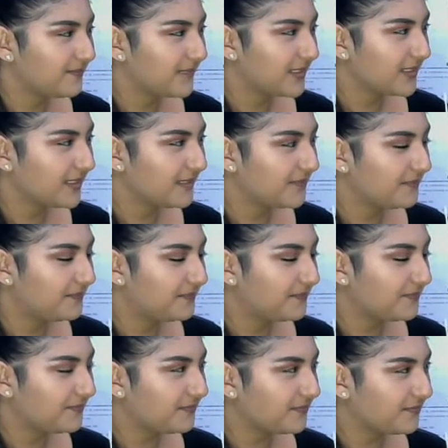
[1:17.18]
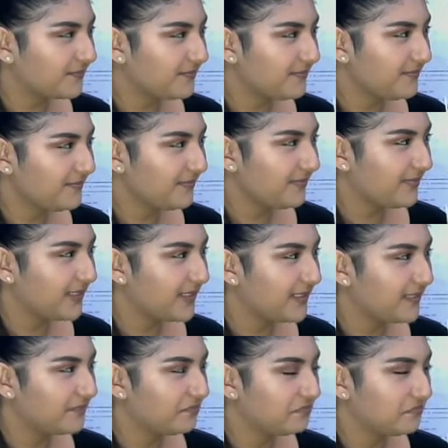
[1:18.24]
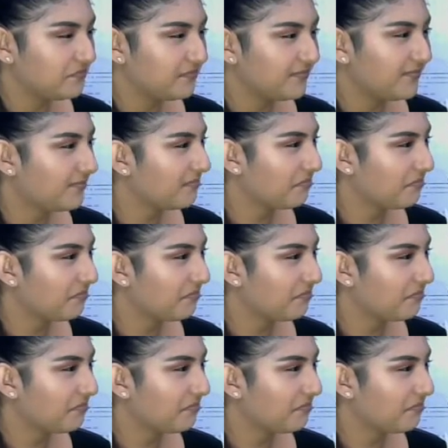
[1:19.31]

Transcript: [no speech]